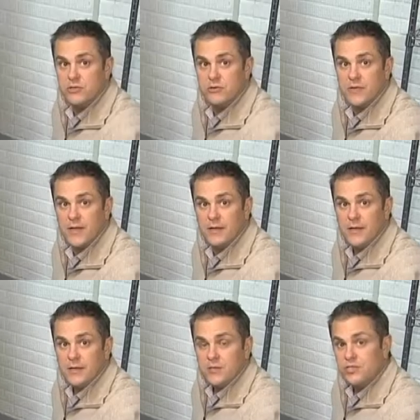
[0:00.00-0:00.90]
sure that
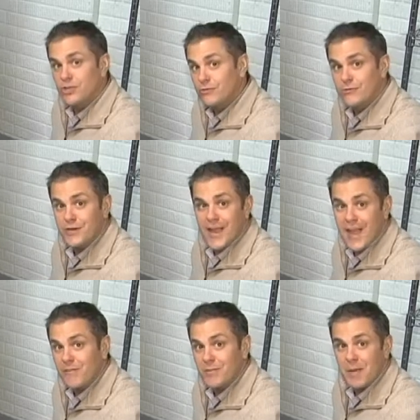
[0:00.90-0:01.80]
children
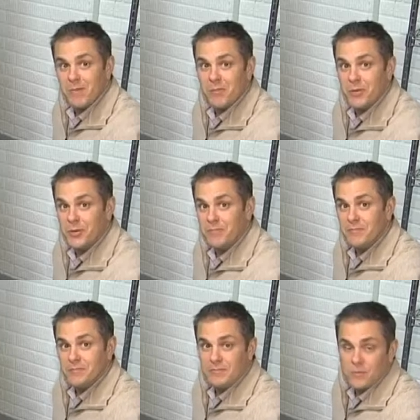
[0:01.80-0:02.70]
haven't maybe put
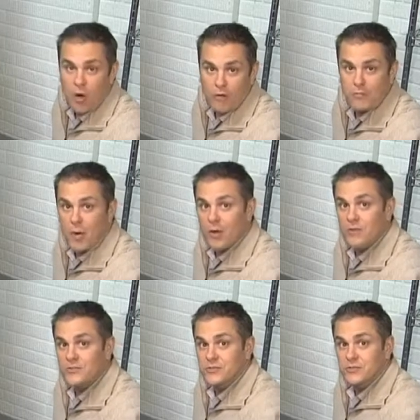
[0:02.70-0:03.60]
golf
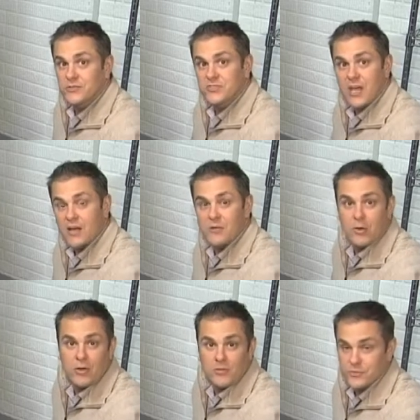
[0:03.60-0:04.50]
balls or soccer
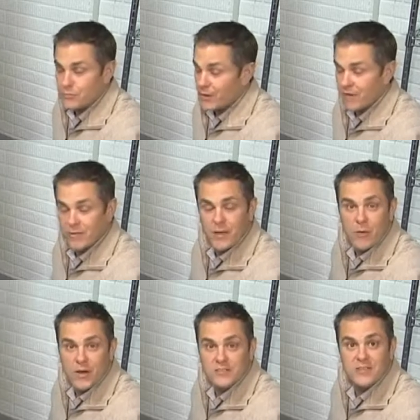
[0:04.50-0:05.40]
balls or whatever they
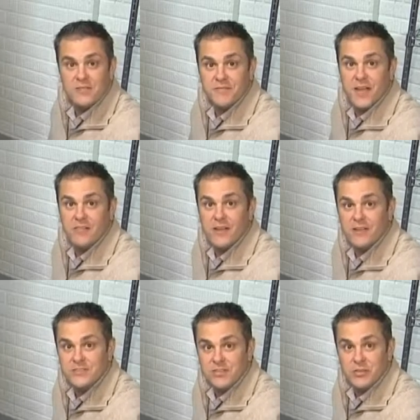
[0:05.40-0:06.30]
want to stuff down
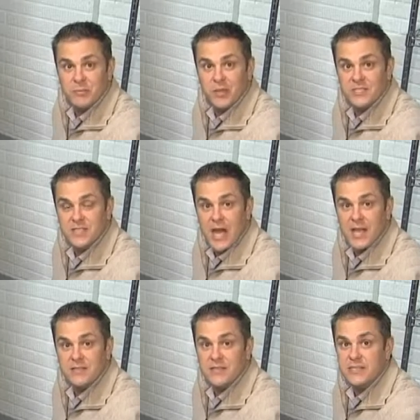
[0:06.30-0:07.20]
there. It's a good place to
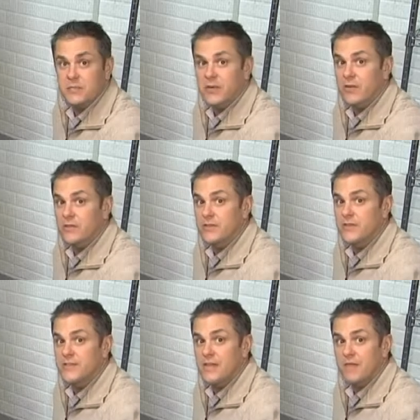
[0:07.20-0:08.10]
hide things, but it could
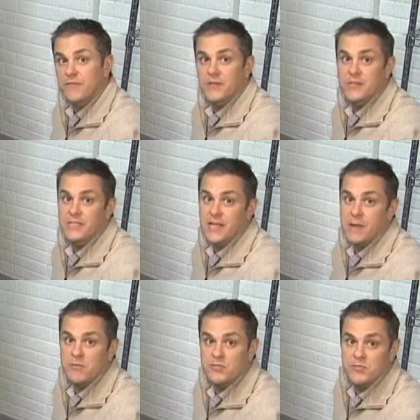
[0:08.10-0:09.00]
definitely
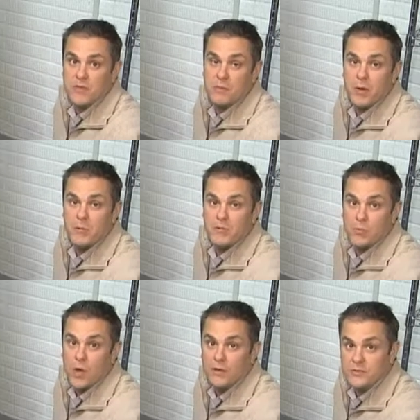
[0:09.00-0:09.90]
damage the sump pump as
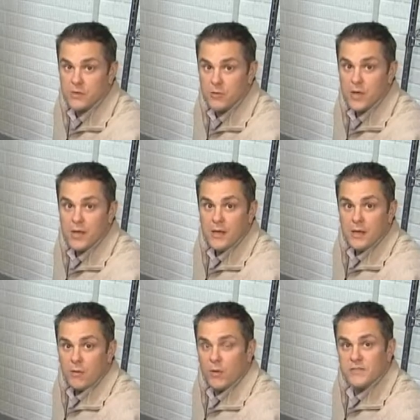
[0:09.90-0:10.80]
well. So
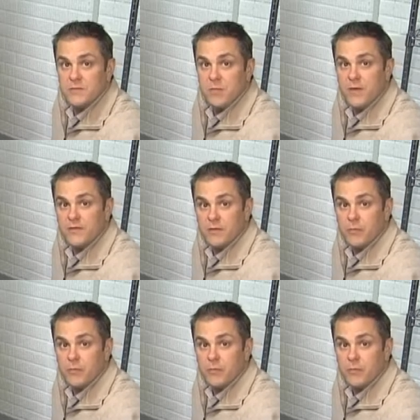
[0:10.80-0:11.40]
once a month,